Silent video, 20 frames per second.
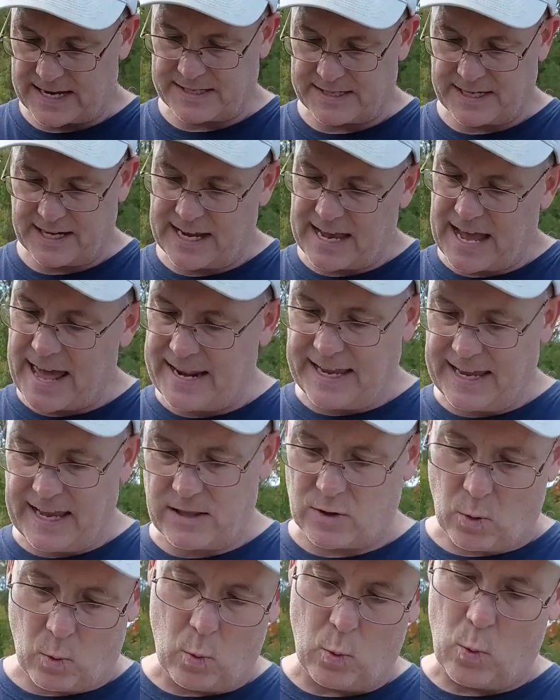You got to get
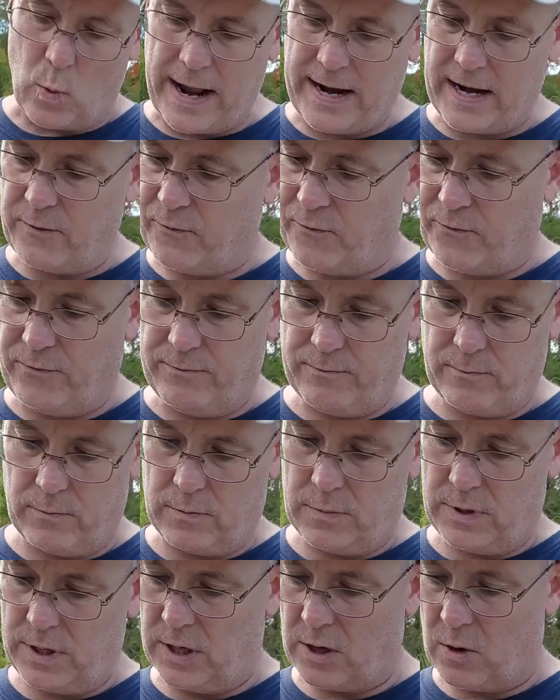the weighted,
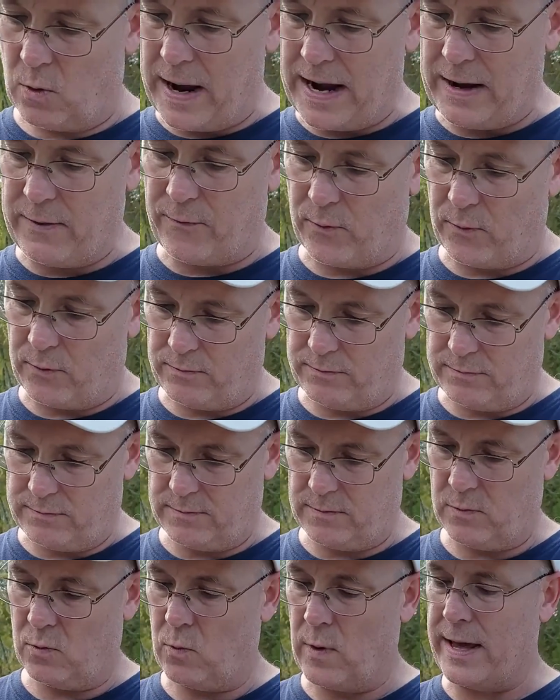you know,
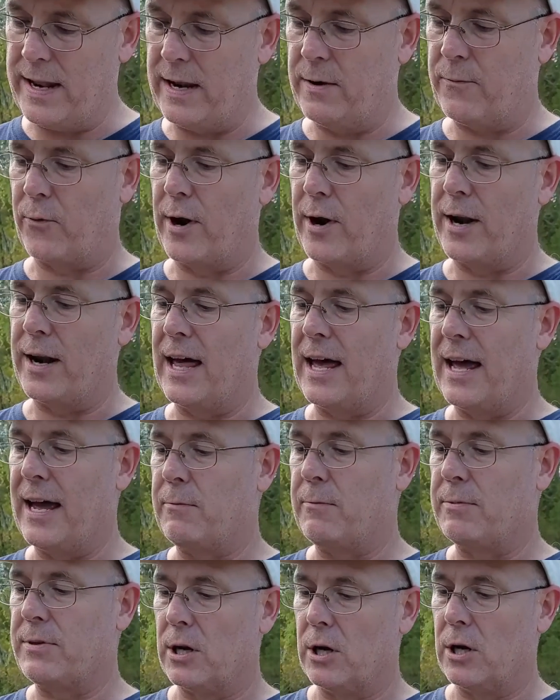weighted front line with
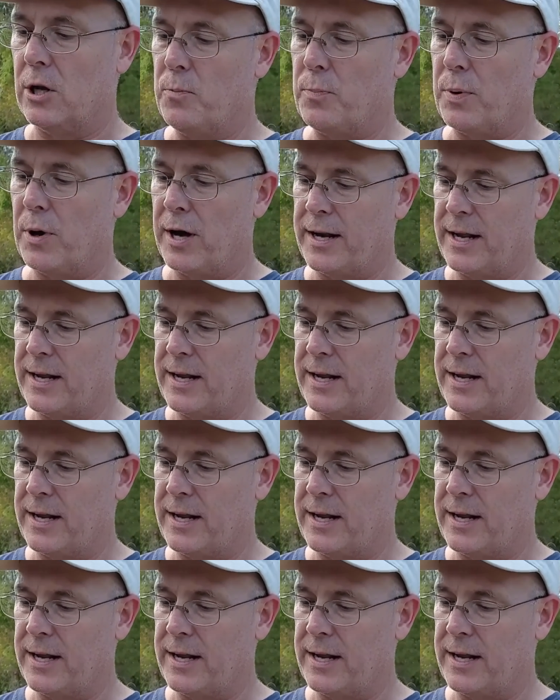the loop on it.